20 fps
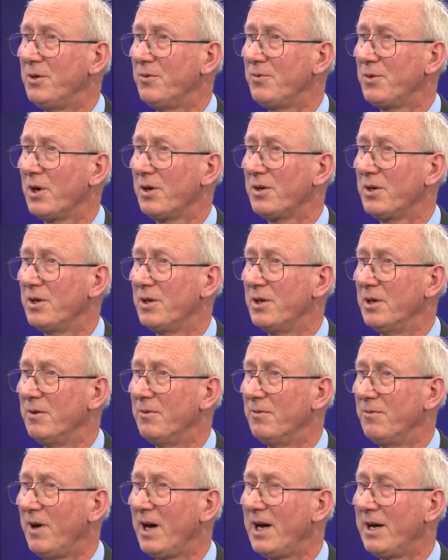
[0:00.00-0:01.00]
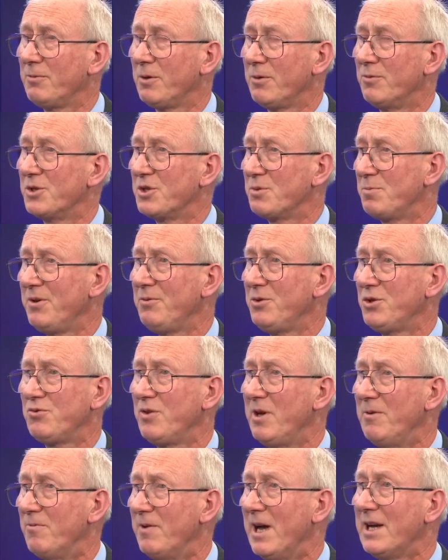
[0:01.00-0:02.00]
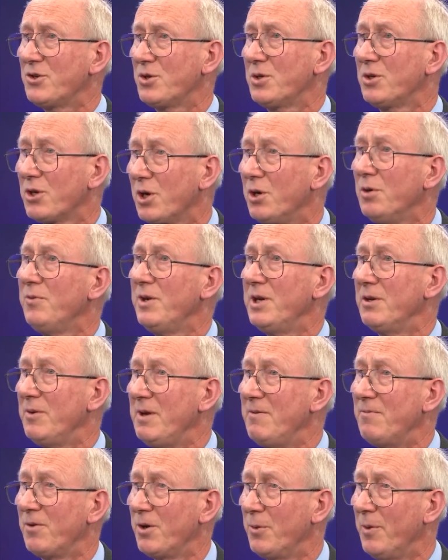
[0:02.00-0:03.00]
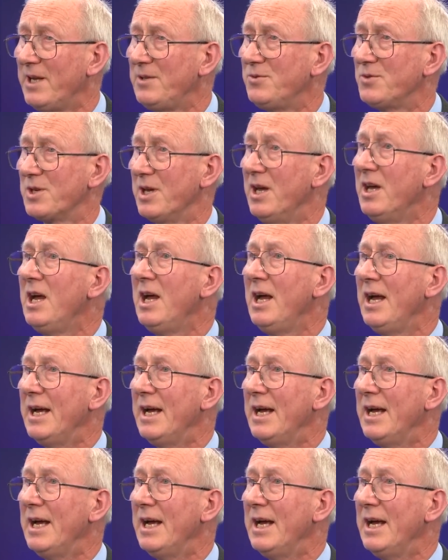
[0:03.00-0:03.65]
you've got a, a viral respiratory infection, COVID or influenza,